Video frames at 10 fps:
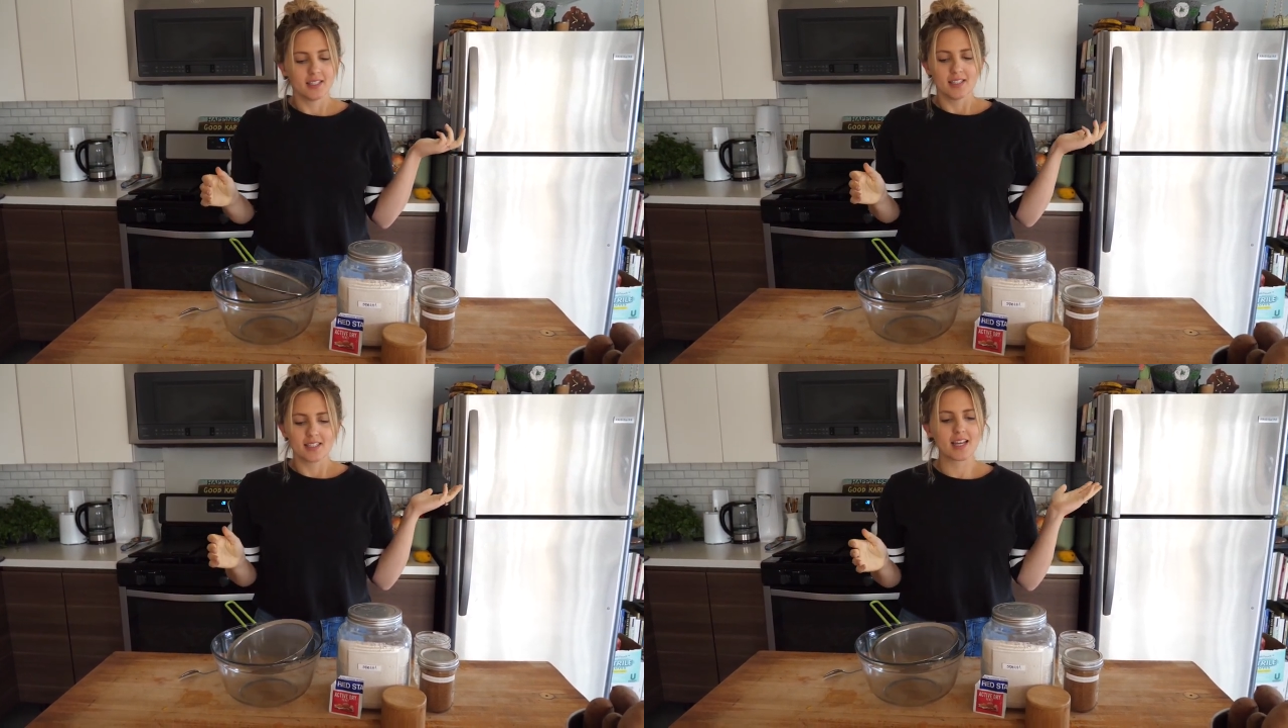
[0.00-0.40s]

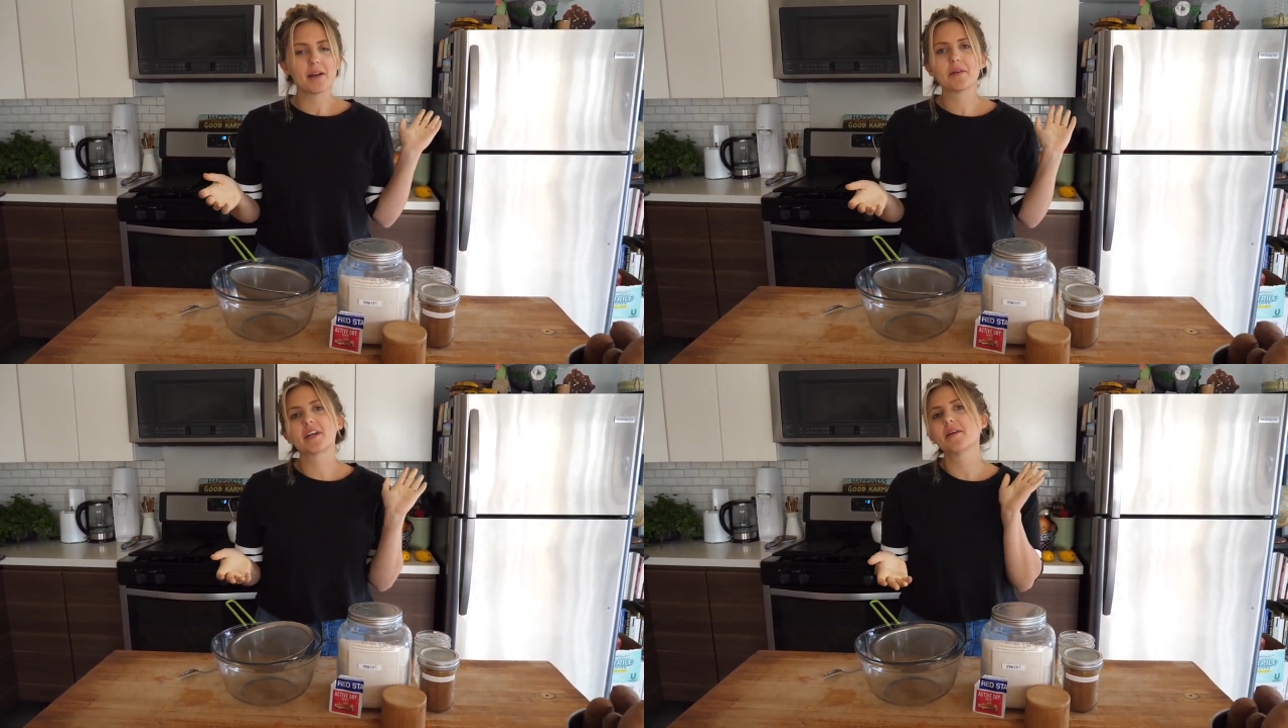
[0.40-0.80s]
Today
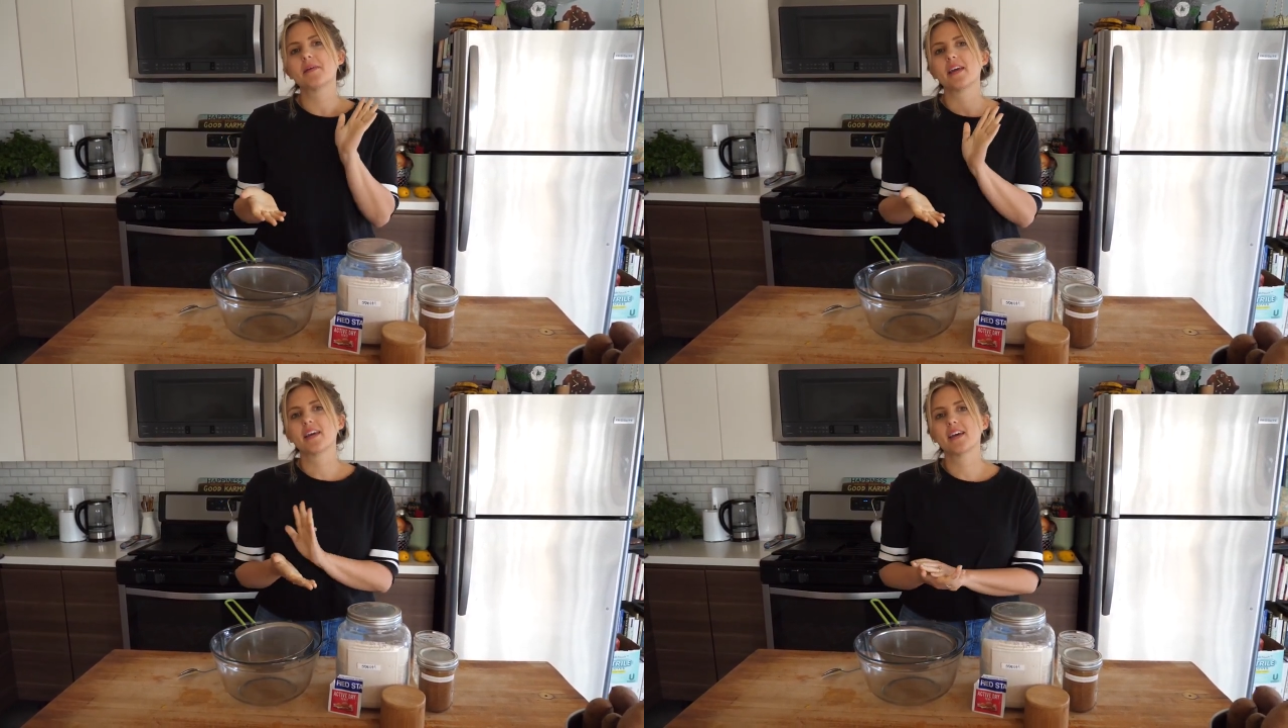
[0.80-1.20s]
we're gonna
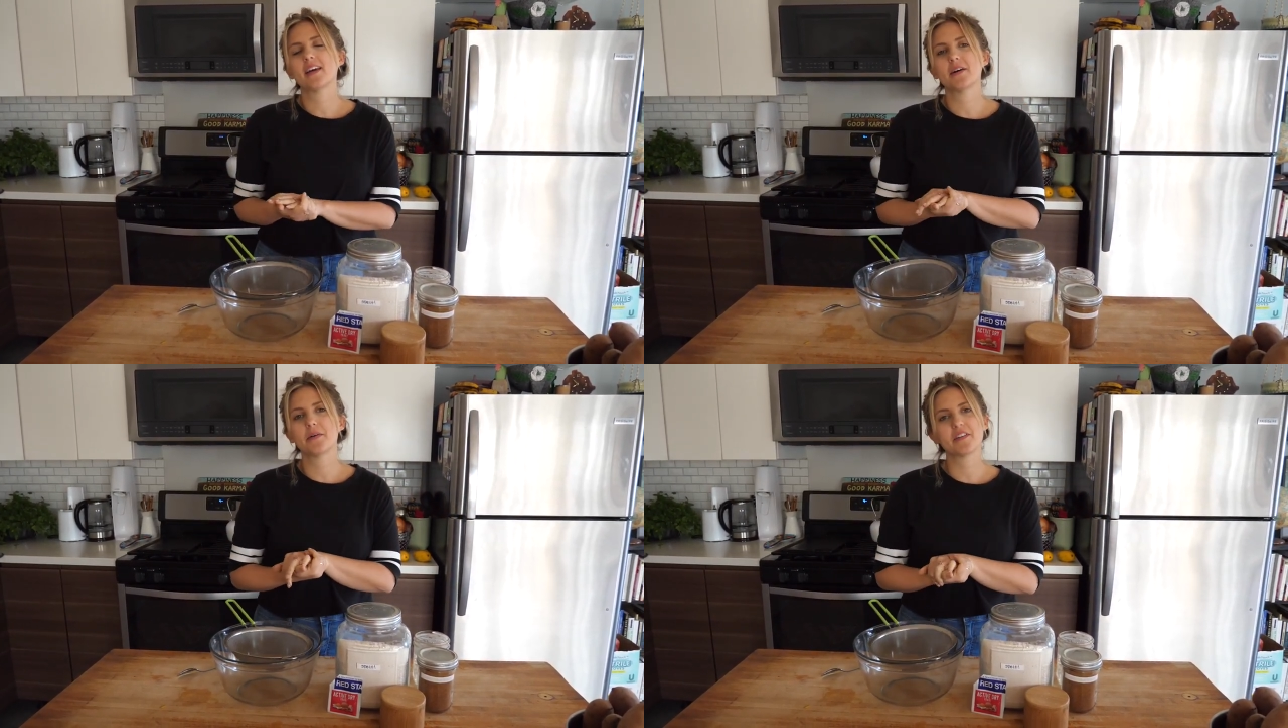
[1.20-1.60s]
make
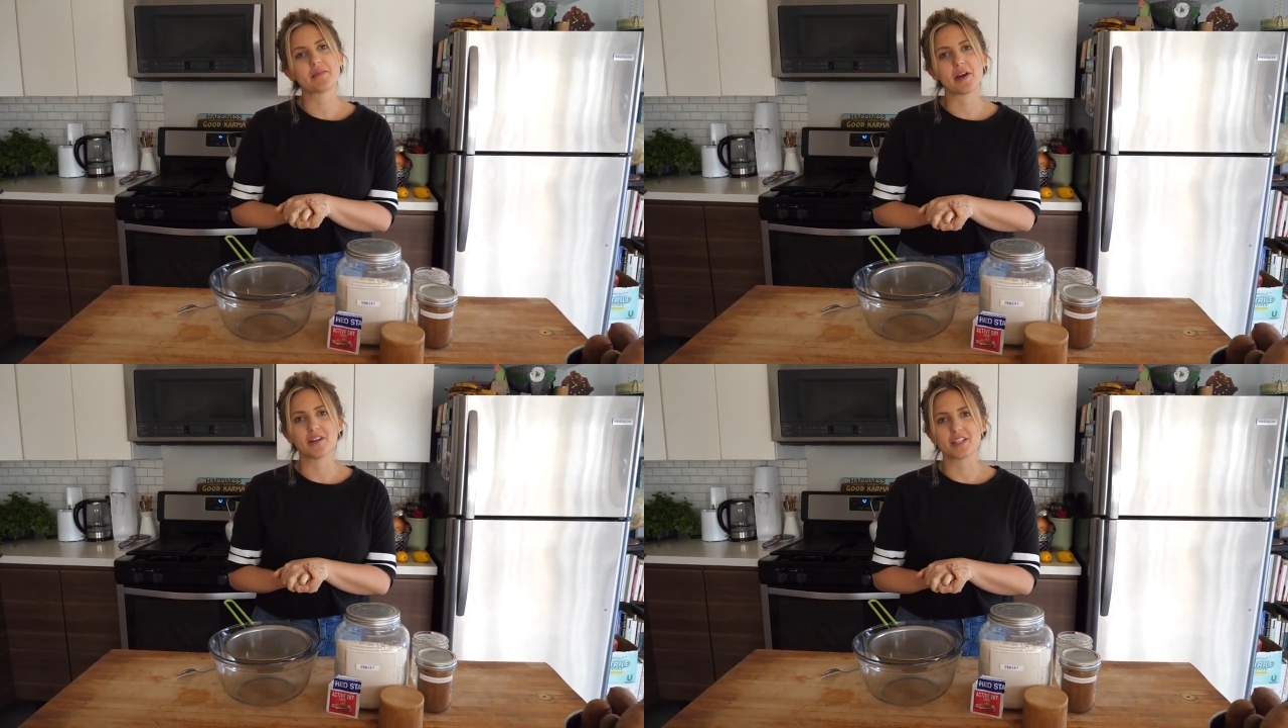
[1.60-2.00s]
one of
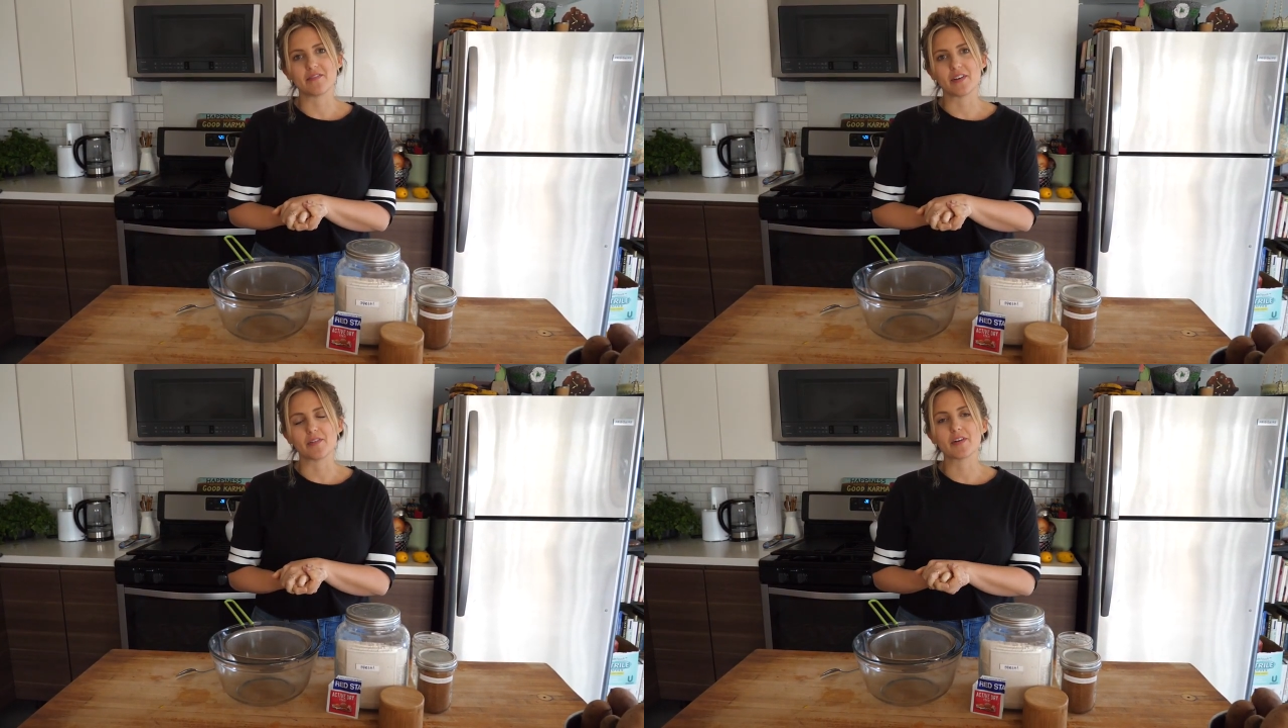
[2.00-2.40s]
my all-time
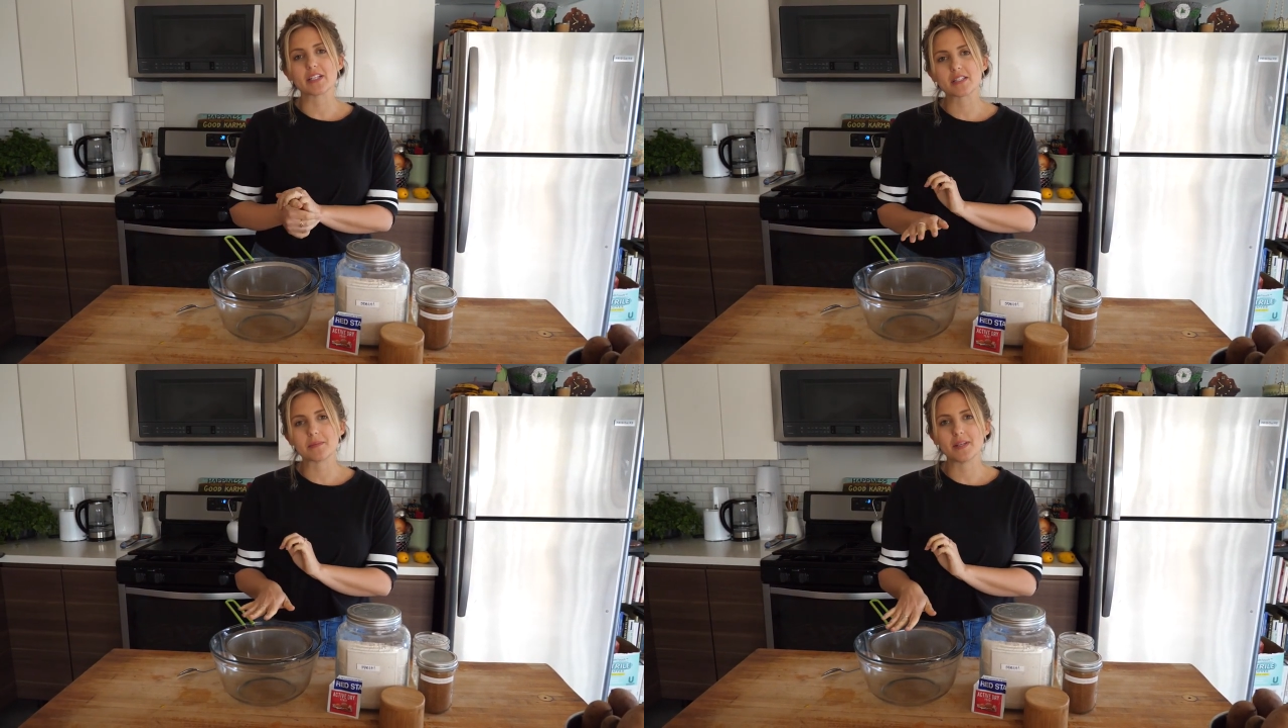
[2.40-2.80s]
favorite
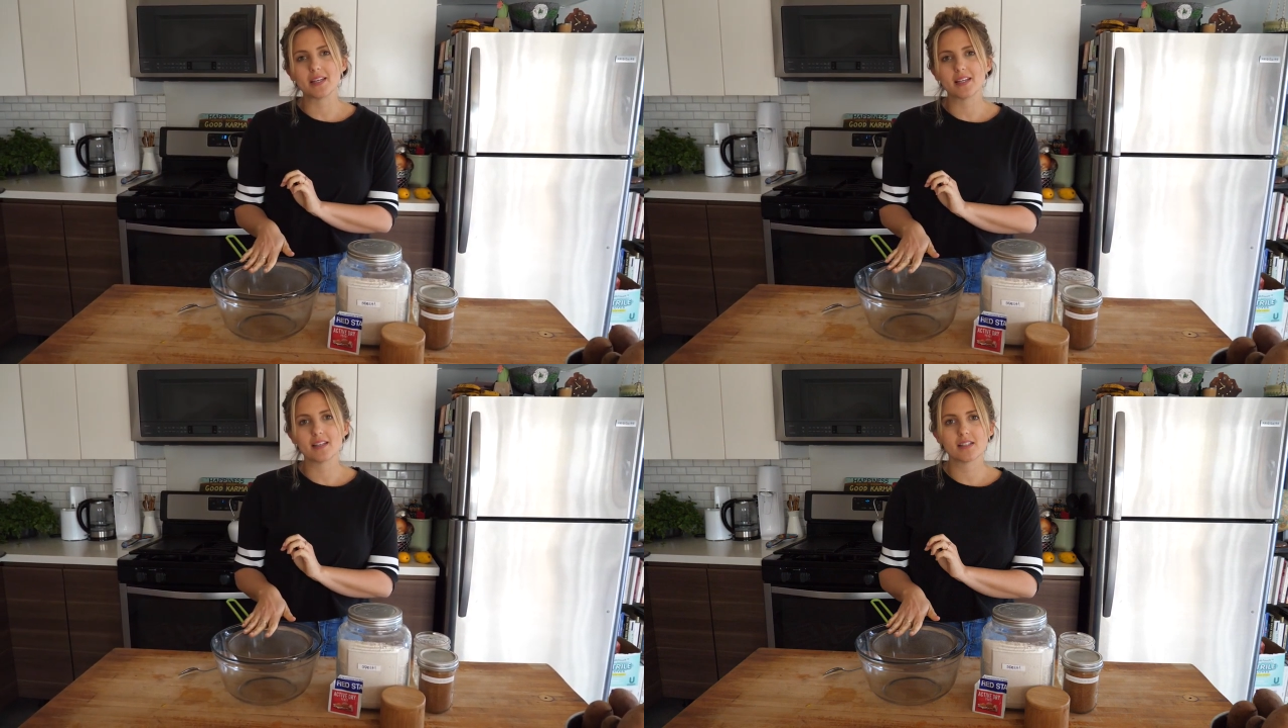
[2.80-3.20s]

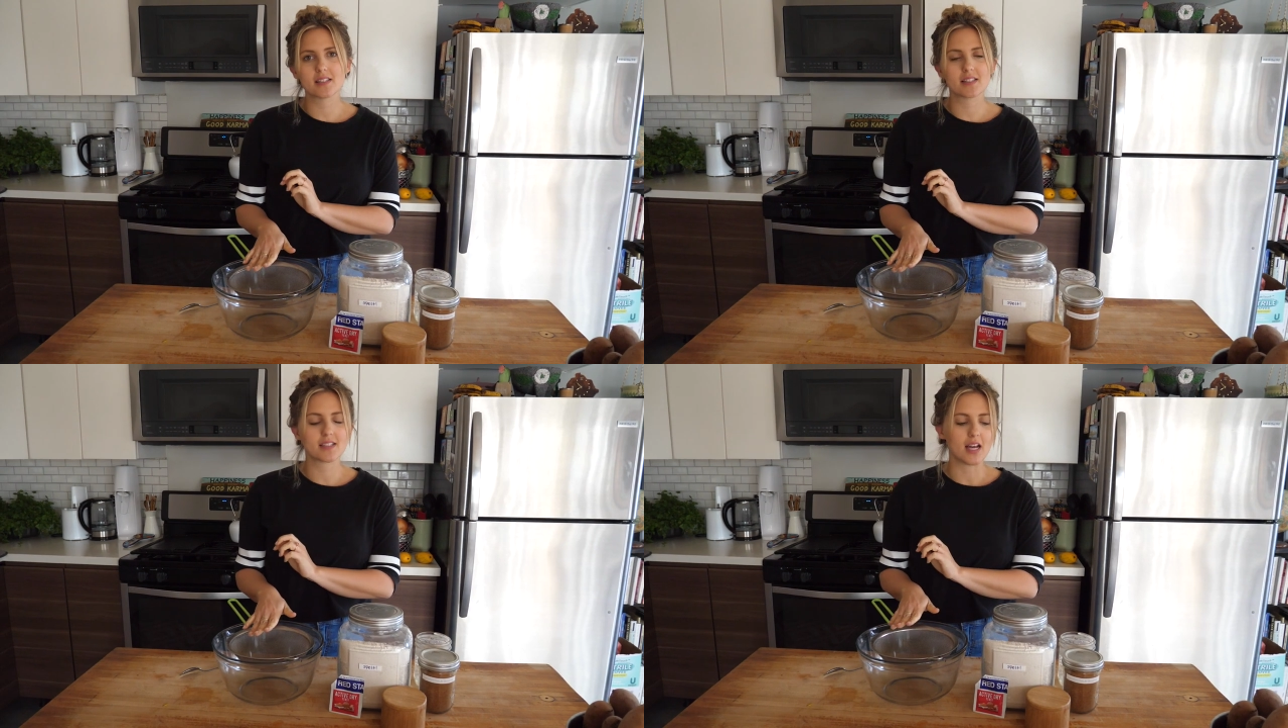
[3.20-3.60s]
recipes.